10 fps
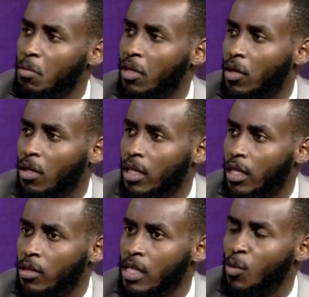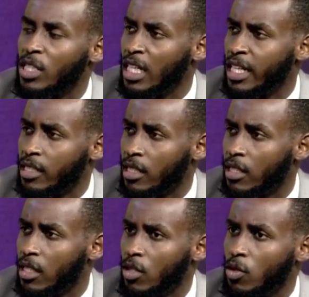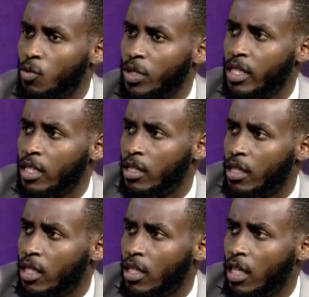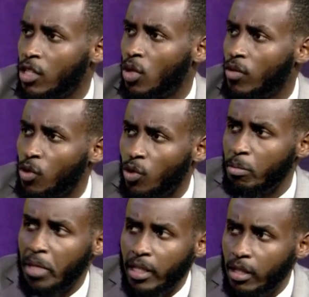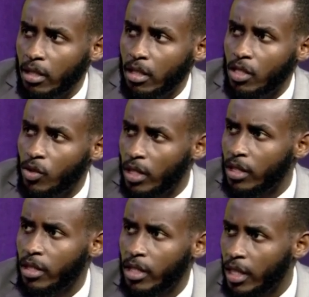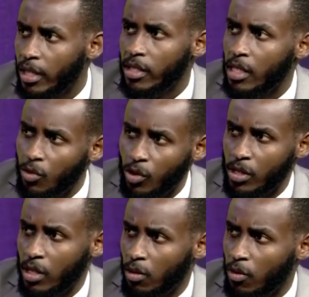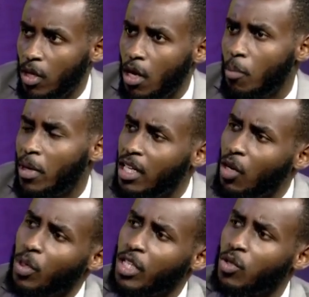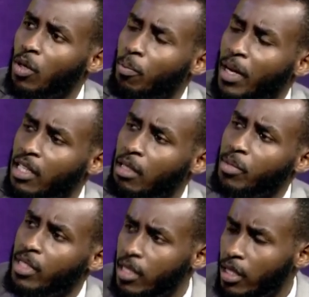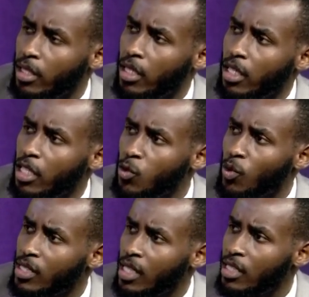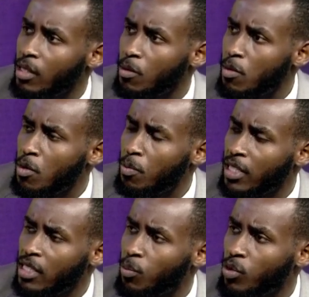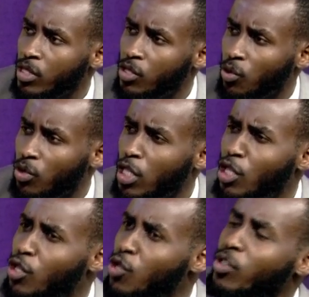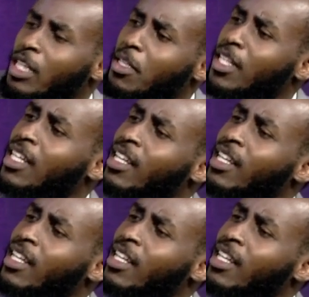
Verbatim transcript: a member, as someone elected, we think that you have your own brain, you can think and decide for yourself. But now when you're panel beaten into a certain party position, you know that